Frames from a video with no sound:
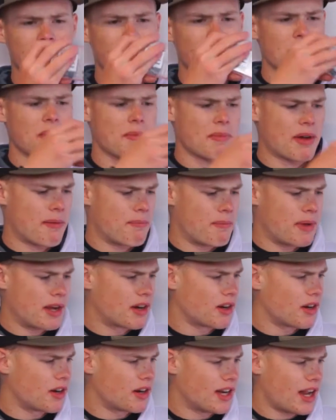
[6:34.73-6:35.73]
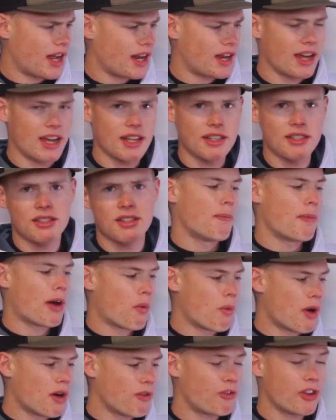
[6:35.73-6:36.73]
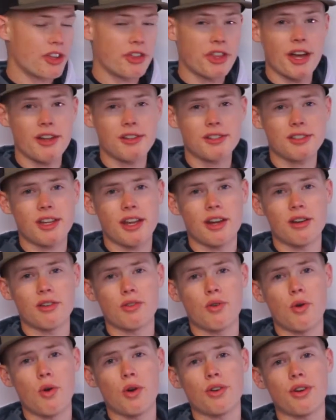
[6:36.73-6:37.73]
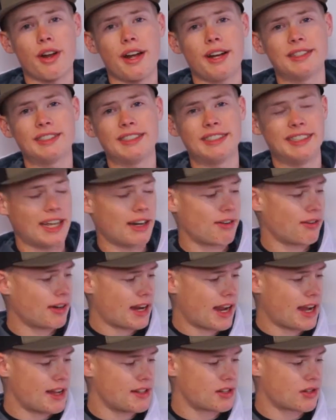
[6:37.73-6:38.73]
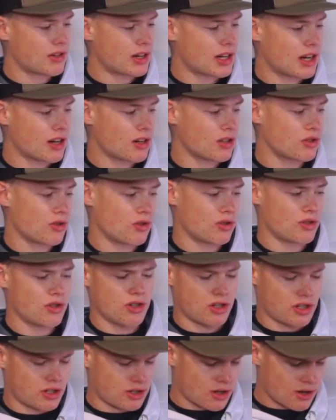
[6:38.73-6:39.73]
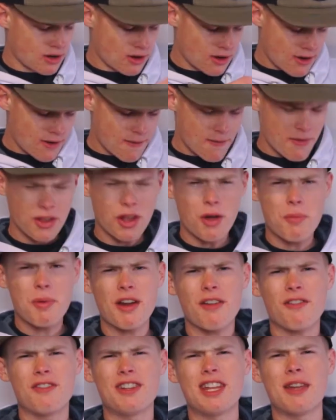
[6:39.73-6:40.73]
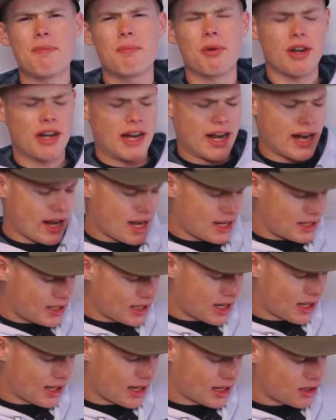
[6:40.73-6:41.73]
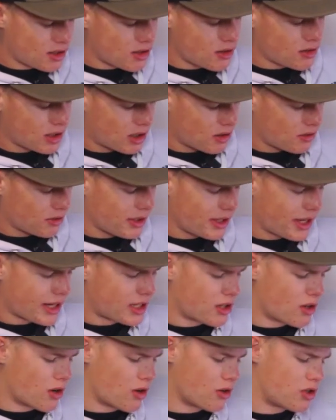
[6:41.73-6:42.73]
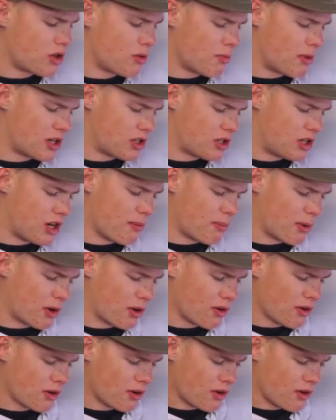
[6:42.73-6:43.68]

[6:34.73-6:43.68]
are gonna be my bigger Ned heads. My 1/5 ounce and 1/4 ounce Ned rig heads are in here, so it's just a little bit of deeper Ned heads that I like to use. I don't really like to go too much deeper